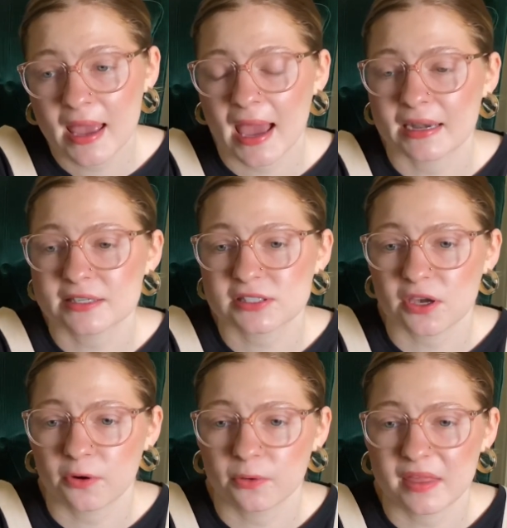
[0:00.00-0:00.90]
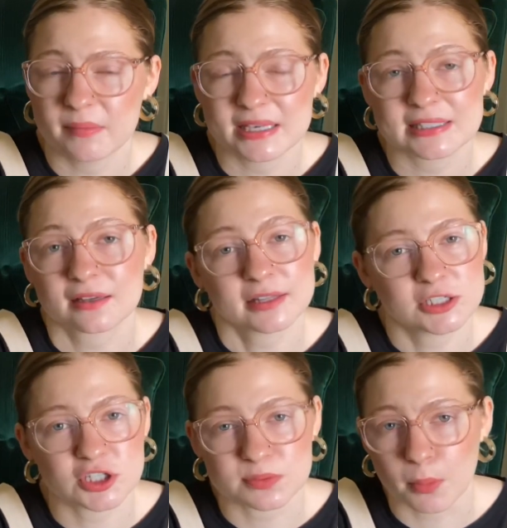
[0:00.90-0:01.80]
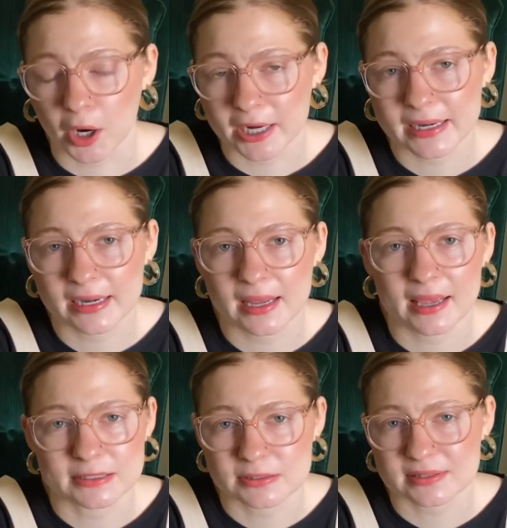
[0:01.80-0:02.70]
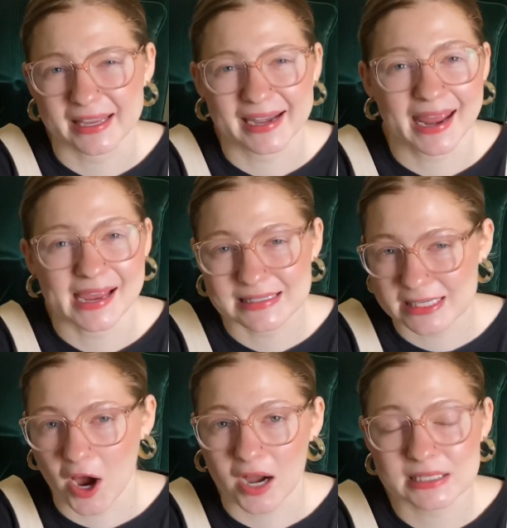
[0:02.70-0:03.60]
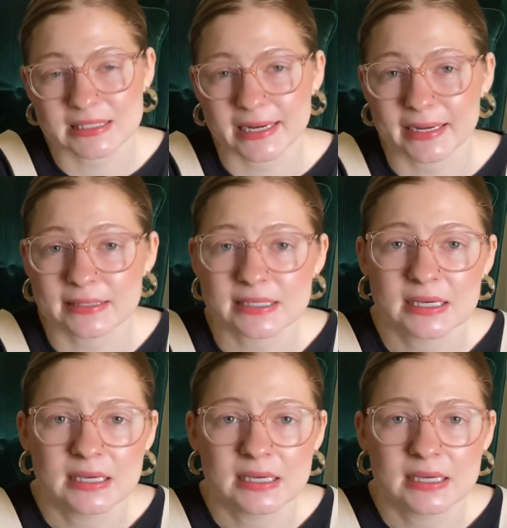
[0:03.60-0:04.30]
And so they basically just marketed it as like an antioxidant